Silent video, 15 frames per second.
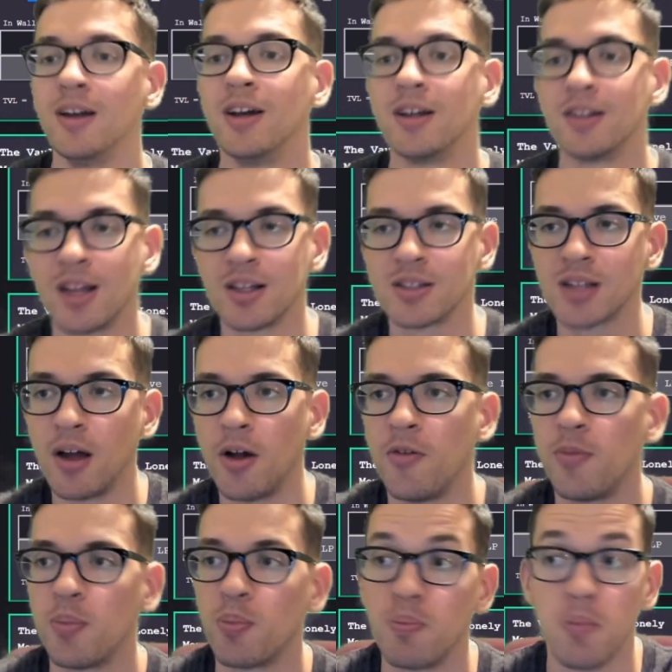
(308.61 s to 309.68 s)
that's kind of
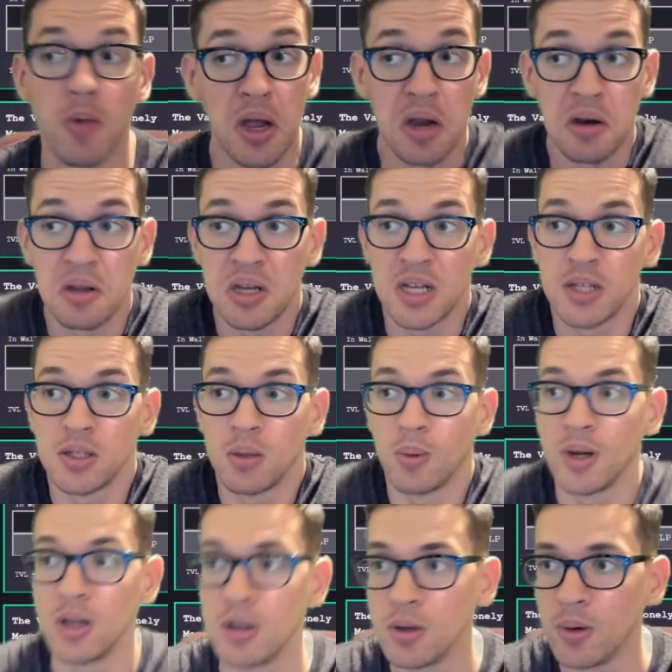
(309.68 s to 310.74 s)
an easy way to
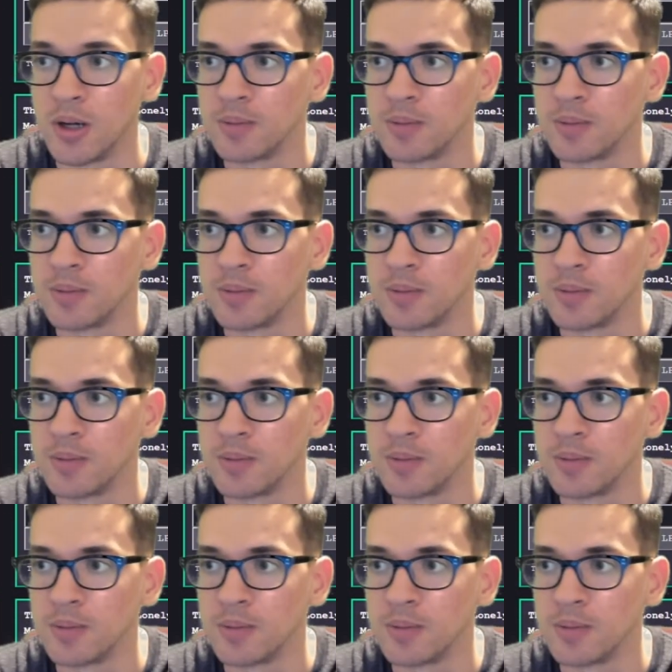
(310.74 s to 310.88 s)
do it.